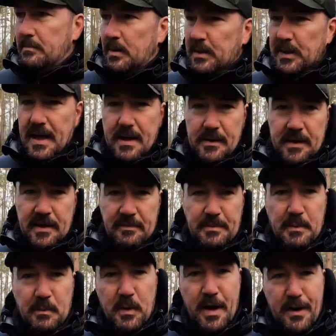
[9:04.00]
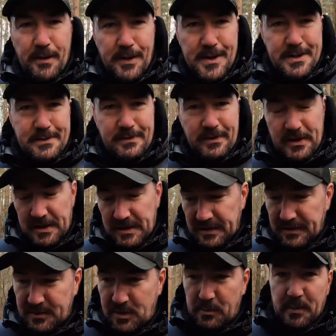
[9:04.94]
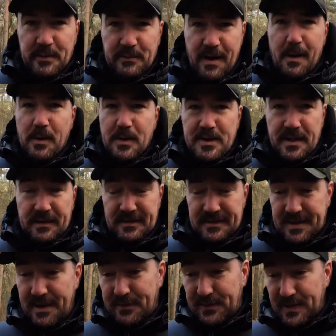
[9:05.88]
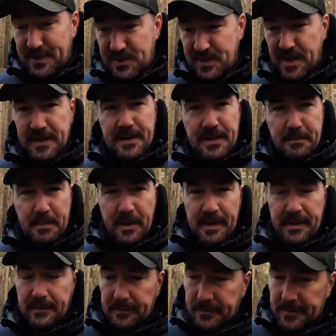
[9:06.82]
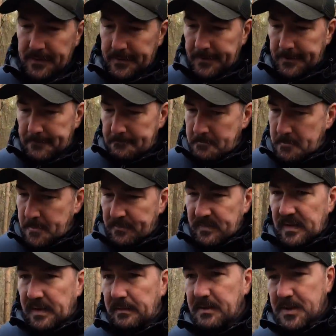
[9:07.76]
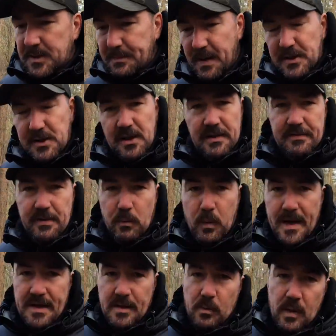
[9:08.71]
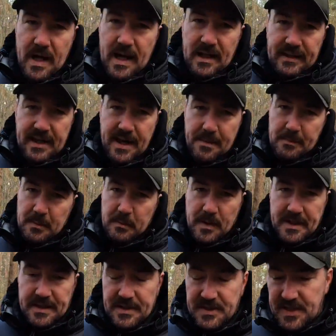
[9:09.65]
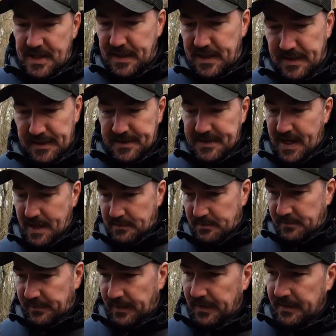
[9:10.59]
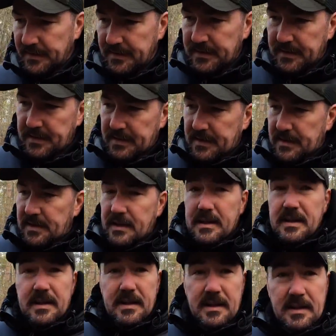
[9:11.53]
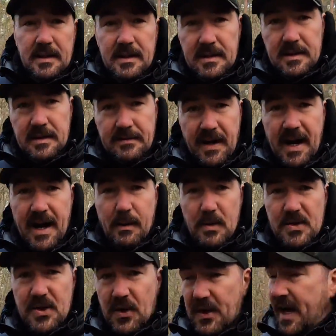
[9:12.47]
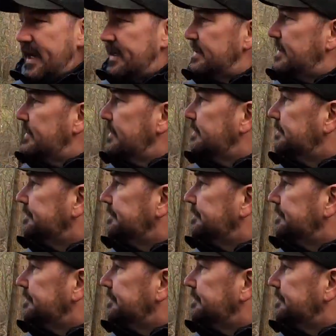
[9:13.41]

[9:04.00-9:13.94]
but now that I've been wearing this for a couple of hours, I can definitely see the appeal, especially for winter wild camping when you're sitting in the tent for hours on end